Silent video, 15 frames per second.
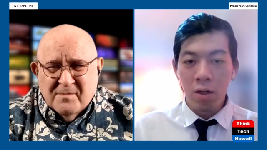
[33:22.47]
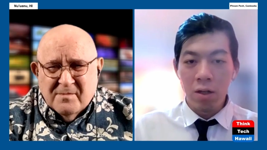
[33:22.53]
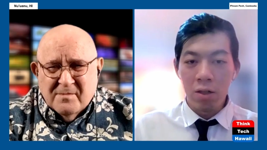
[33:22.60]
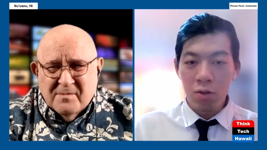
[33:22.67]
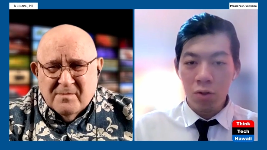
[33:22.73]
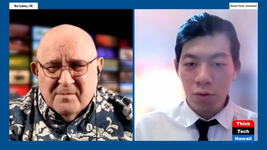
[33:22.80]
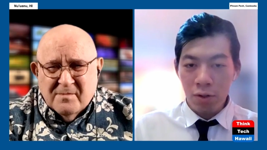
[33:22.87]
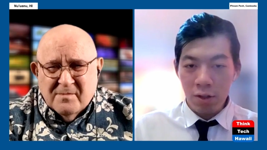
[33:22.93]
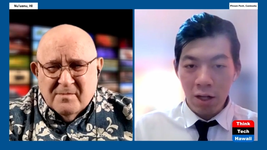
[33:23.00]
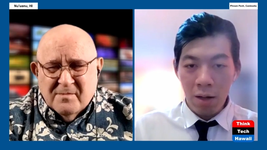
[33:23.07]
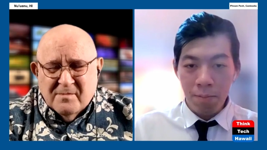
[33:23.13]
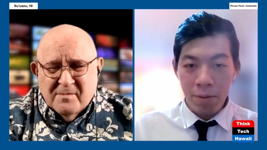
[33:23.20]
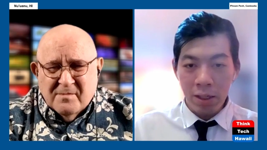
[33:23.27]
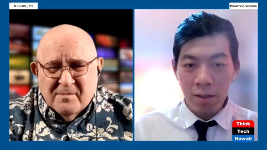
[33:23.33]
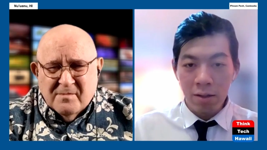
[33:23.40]
Speaker 1: uh, to
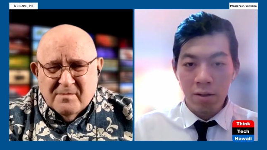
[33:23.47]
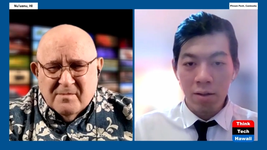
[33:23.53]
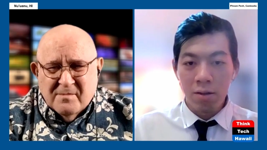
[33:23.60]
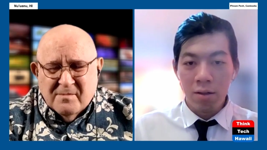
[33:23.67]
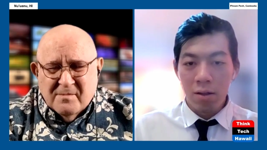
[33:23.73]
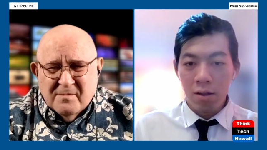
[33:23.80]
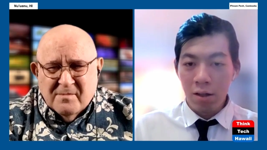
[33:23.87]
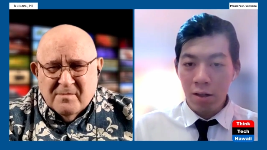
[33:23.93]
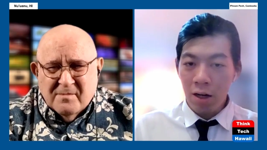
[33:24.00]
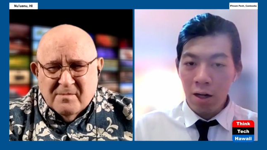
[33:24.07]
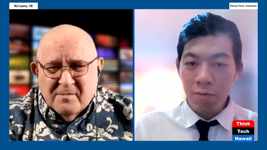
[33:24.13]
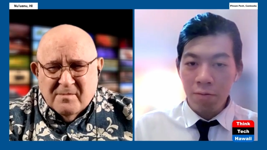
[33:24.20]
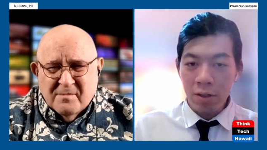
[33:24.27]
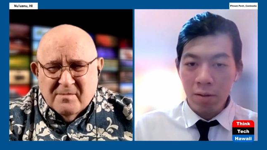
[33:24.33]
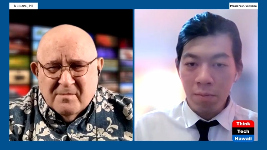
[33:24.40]
stopping the
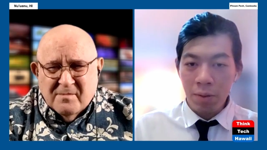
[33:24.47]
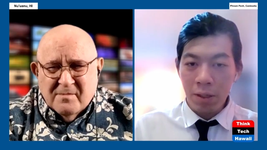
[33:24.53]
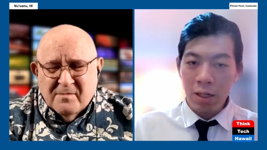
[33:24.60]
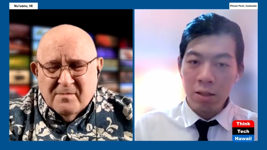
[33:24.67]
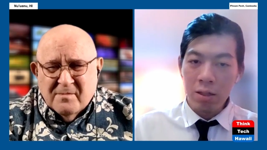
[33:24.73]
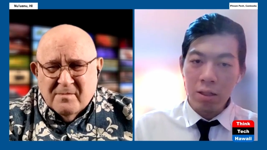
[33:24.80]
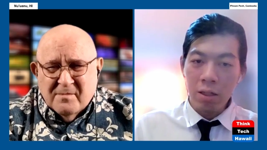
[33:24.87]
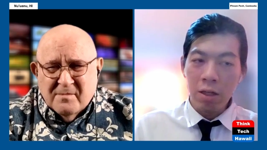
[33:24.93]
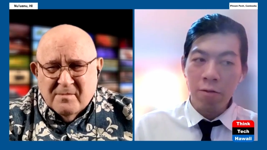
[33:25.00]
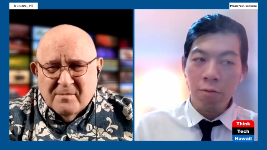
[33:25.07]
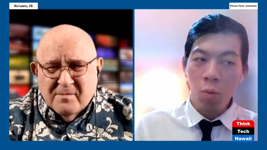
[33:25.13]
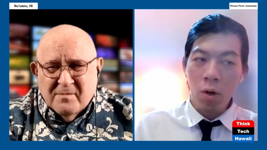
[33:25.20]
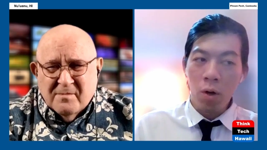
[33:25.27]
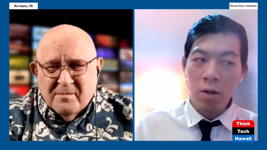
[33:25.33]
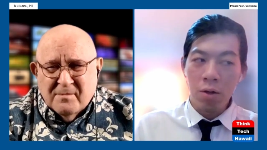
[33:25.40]
conflict because
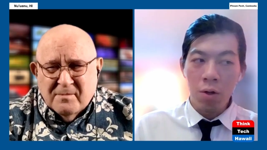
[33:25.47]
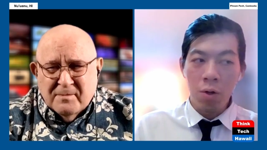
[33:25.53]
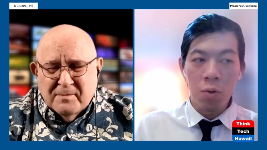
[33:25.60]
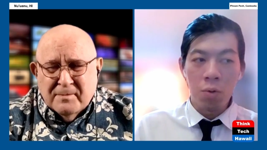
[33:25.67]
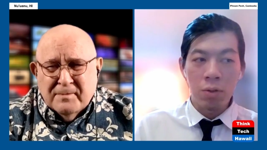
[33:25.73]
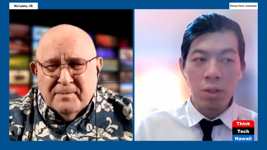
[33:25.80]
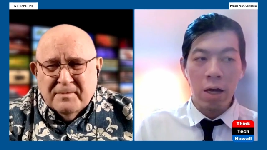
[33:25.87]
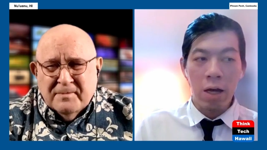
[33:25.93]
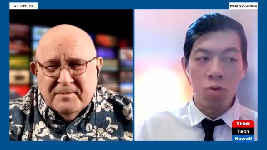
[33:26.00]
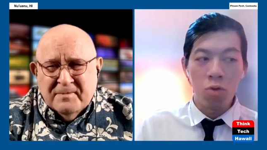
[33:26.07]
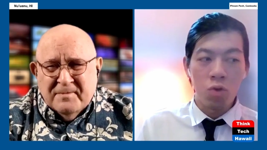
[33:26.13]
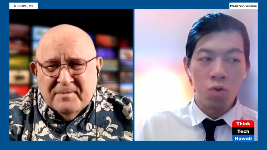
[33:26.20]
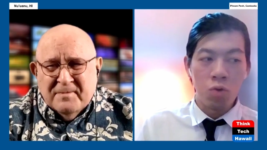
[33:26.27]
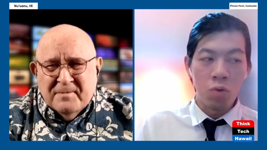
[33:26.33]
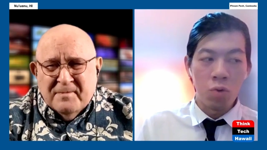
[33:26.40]
if one knows how
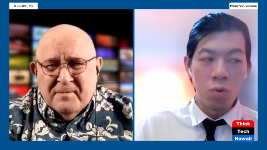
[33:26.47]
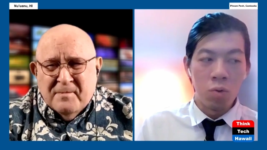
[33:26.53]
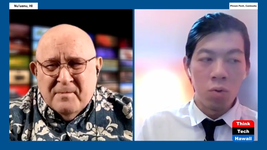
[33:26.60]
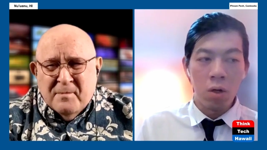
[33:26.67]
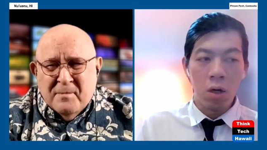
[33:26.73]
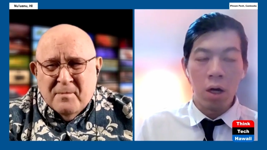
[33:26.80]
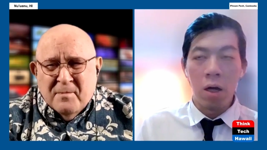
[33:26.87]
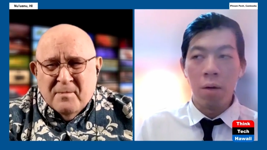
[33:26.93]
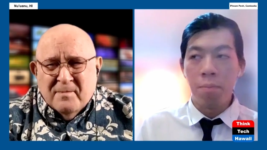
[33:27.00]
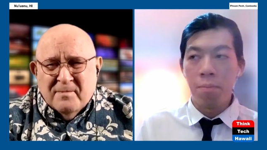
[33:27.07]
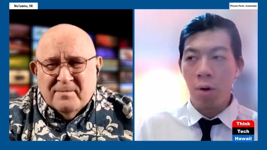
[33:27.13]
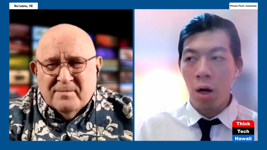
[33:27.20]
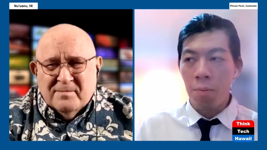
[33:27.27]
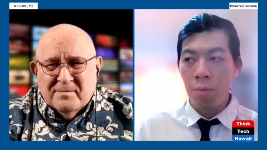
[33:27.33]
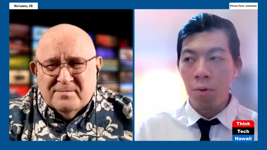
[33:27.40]
to uh,
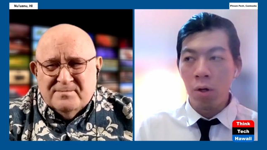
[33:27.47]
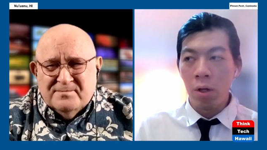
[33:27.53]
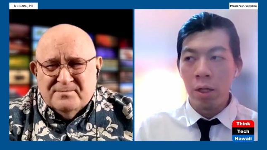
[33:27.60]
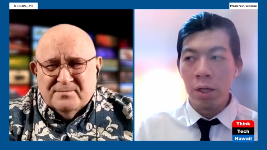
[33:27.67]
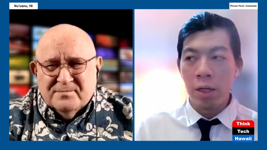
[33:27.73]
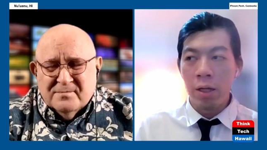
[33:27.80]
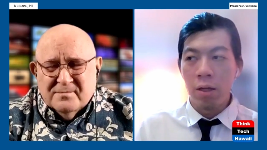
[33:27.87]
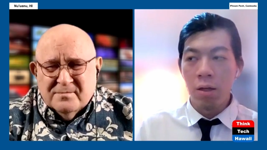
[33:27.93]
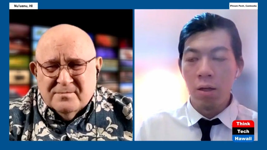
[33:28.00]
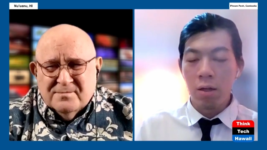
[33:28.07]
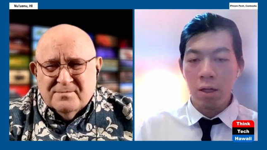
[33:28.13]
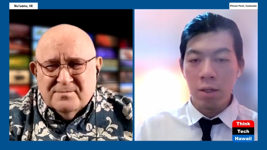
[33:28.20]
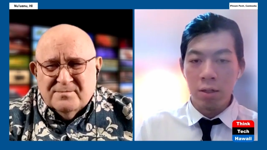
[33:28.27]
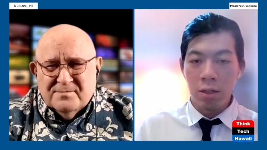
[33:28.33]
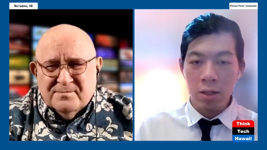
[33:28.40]
properly
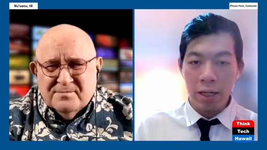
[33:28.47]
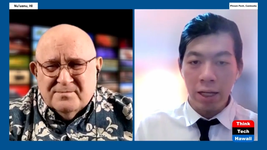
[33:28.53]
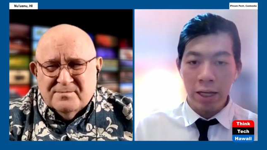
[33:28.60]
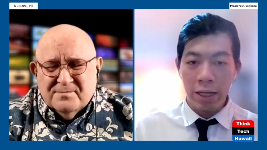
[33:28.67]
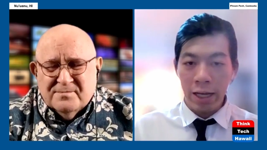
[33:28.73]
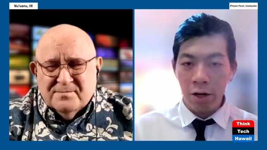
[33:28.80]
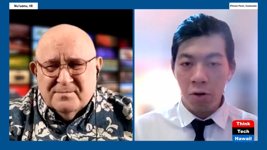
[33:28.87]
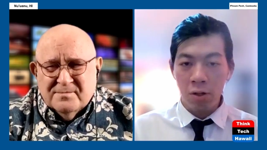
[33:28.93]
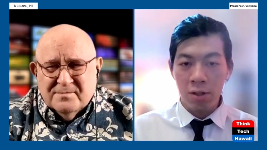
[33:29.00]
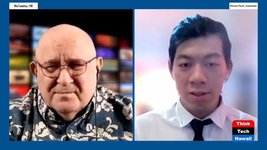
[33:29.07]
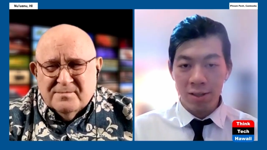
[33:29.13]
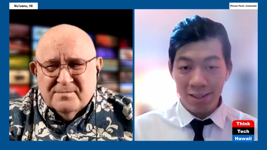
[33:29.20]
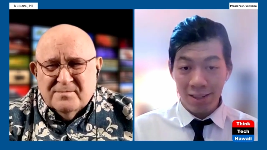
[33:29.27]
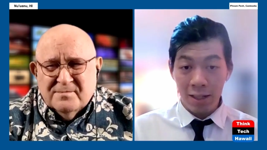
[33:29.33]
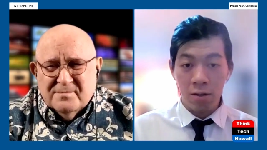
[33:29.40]
conduct a
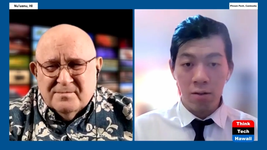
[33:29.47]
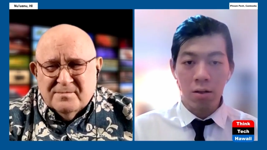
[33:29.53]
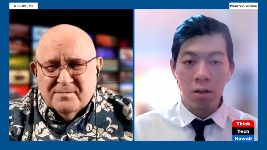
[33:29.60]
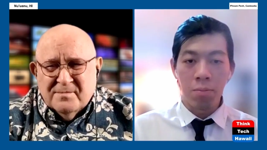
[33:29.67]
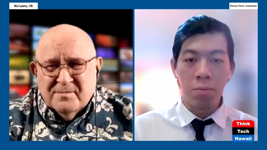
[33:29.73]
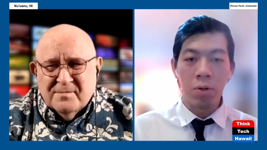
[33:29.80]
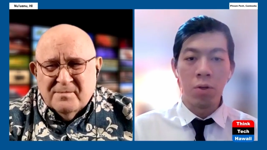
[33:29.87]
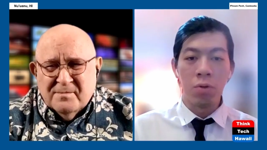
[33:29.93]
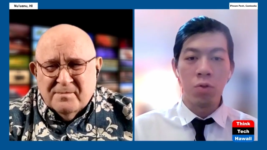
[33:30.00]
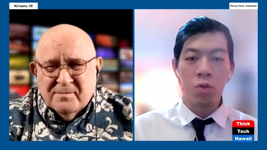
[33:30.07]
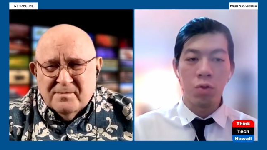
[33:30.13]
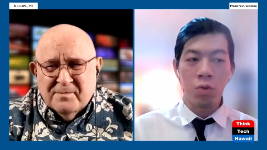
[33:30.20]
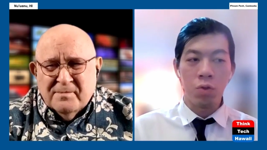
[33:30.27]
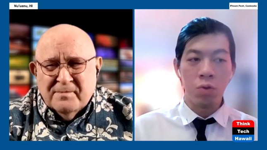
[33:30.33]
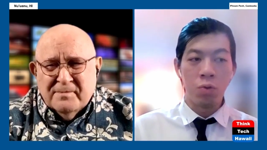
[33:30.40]
characteristic
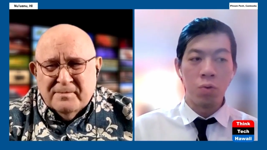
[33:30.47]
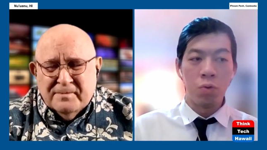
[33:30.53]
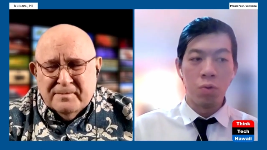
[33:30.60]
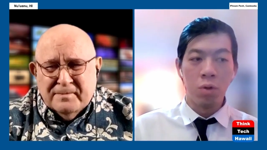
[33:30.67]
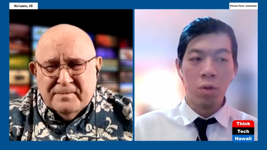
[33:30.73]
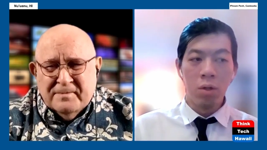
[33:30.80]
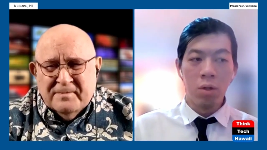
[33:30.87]
approach to